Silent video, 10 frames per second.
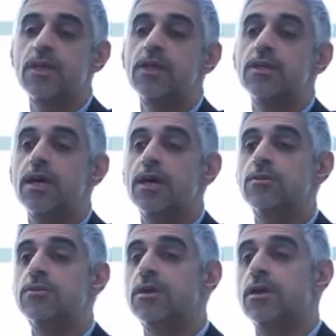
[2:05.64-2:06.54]

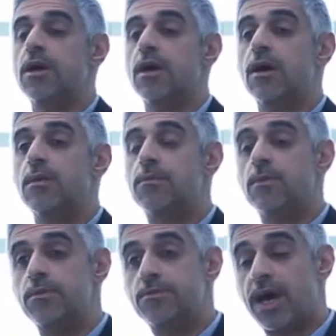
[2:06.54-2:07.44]
Now,
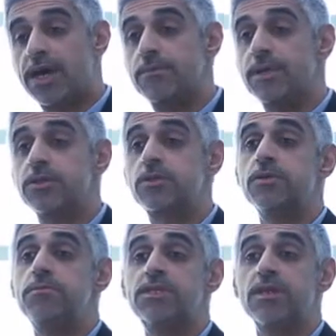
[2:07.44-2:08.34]
diabetes
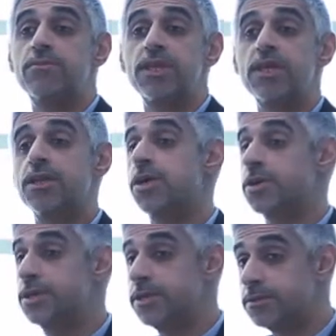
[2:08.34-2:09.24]
could be something
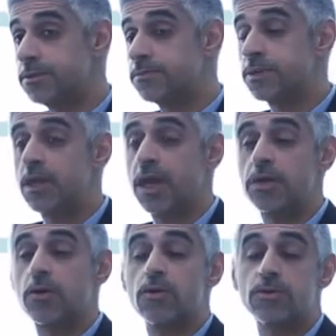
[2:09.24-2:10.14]
inherited
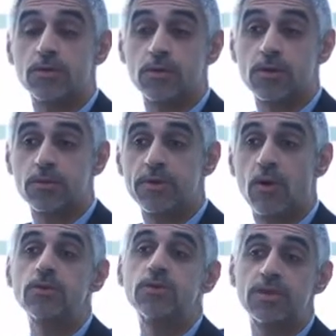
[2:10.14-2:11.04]
and could be
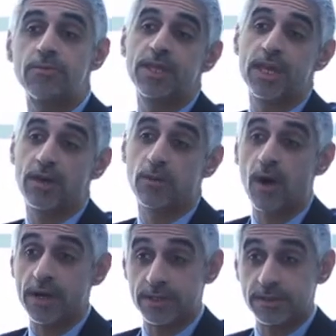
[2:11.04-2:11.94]
also something
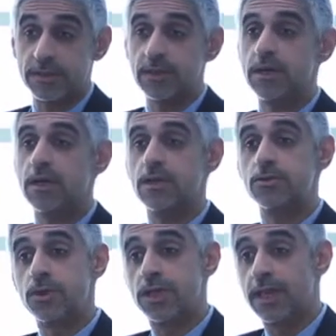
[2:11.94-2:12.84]
acquired
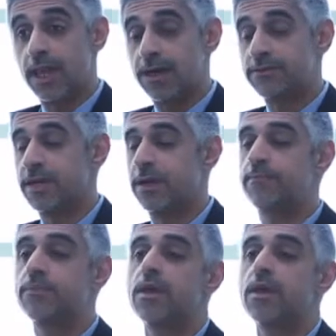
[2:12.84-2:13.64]
during the lifetime.